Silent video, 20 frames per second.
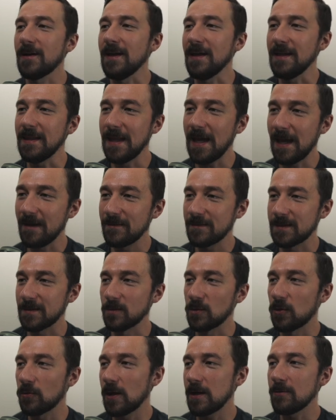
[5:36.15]
and they have
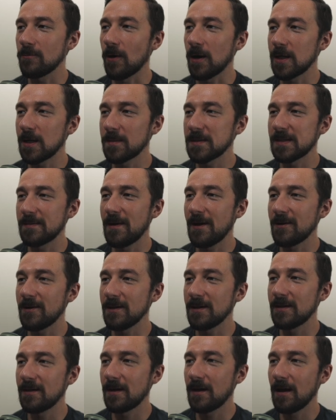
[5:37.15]
some great write ups about
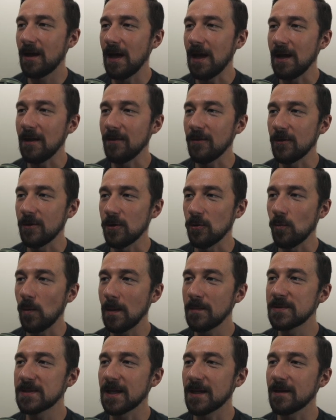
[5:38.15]
it on their
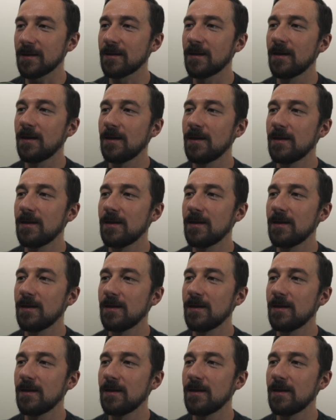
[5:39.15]
website.